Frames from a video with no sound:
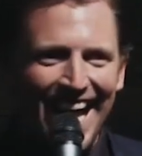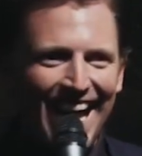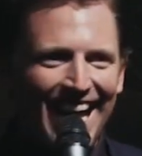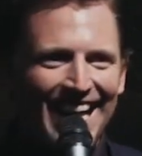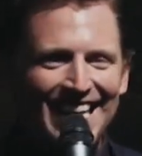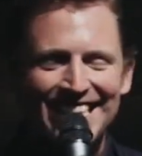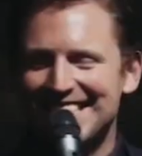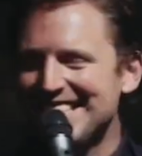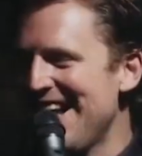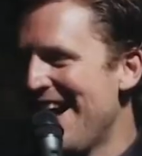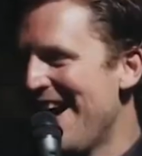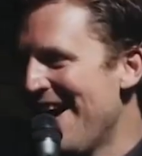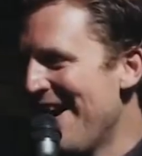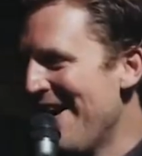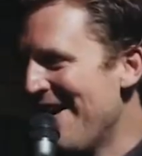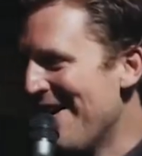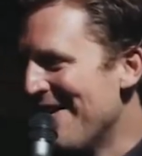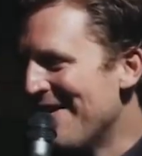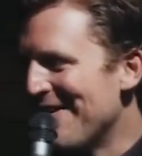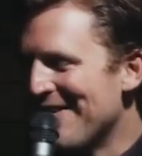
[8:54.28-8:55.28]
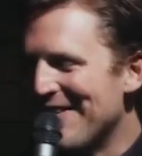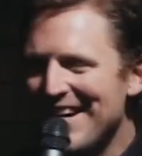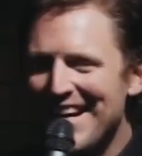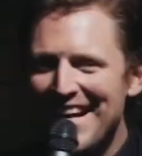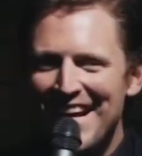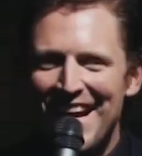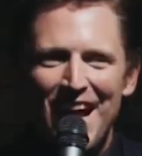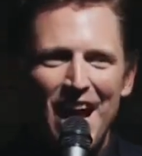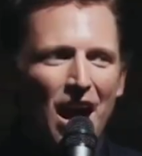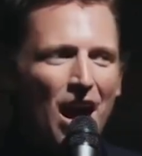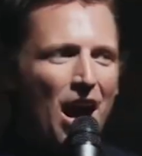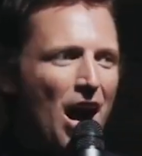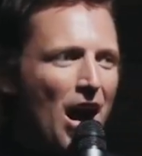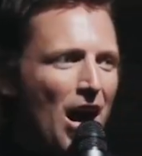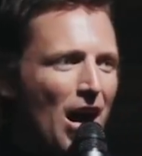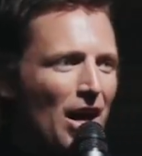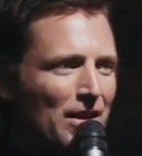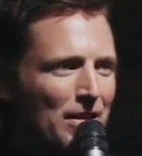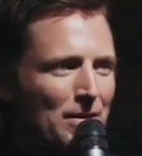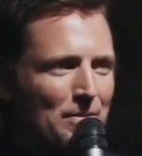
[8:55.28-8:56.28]
and so all
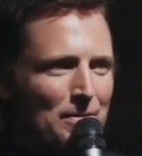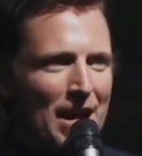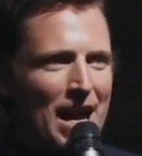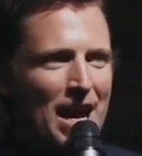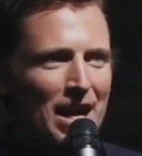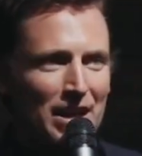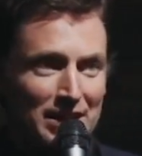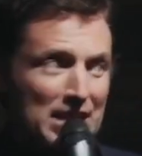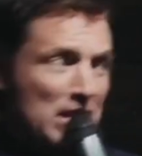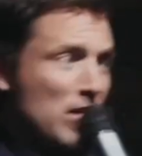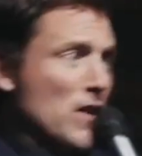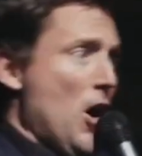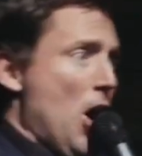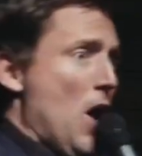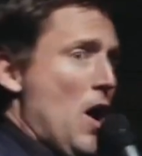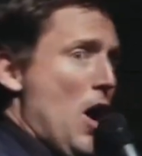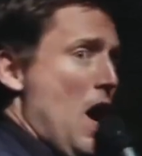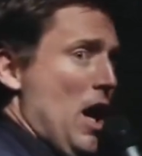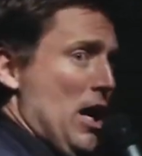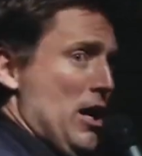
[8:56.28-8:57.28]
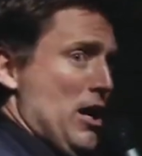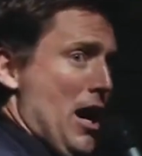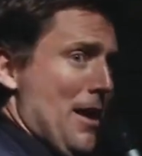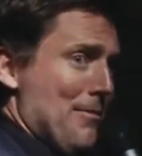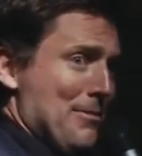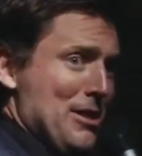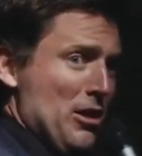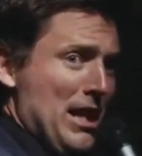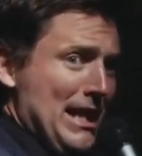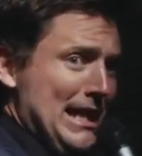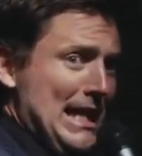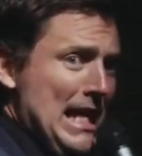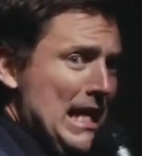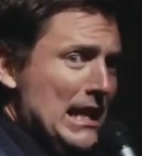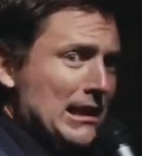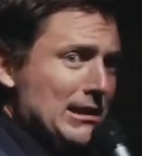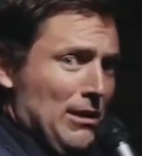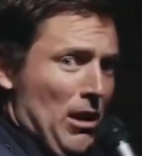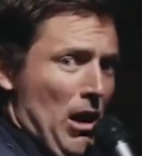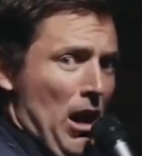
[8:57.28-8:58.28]
the male deer are all huddled up and they're like,
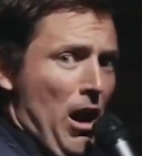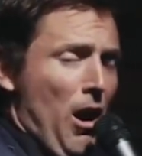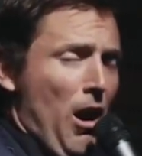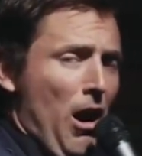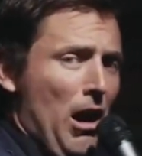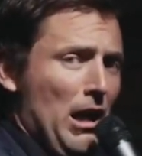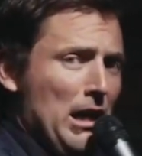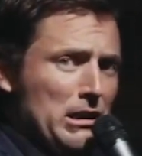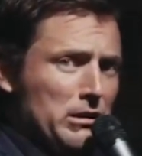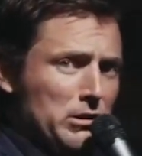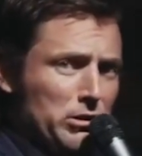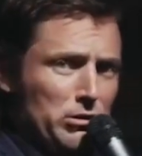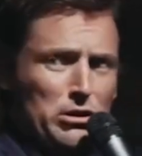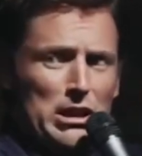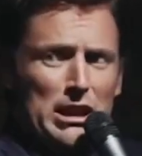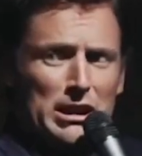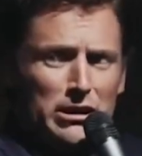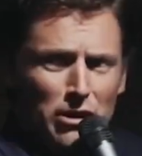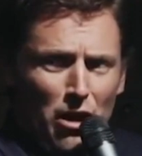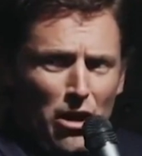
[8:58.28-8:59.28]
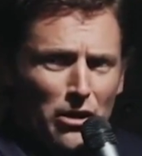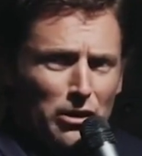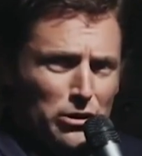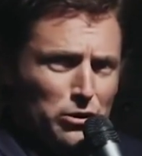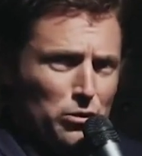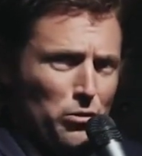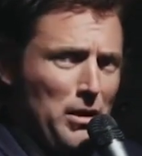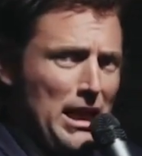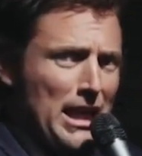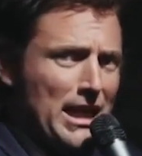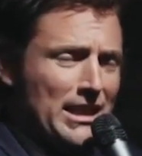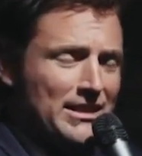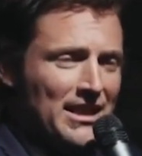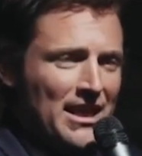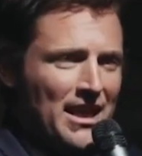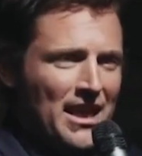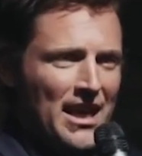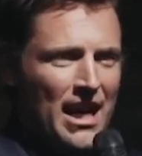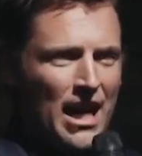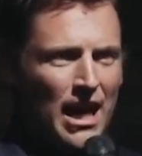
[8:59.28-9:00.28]
he's, oh, he's, eats all the twigs.
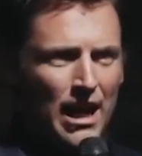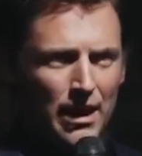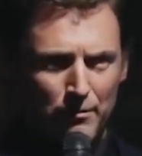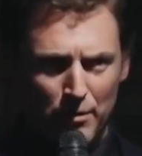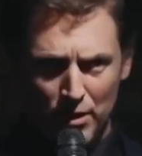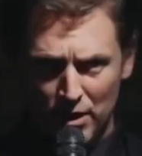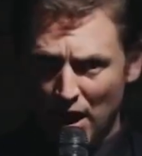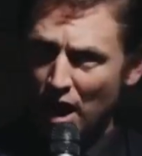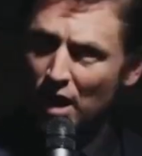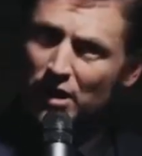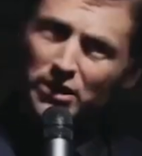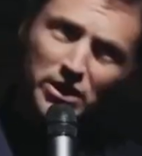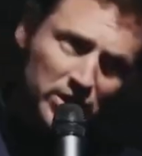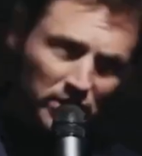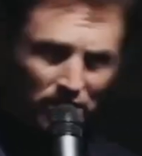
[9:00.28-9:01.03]
And Bernard's just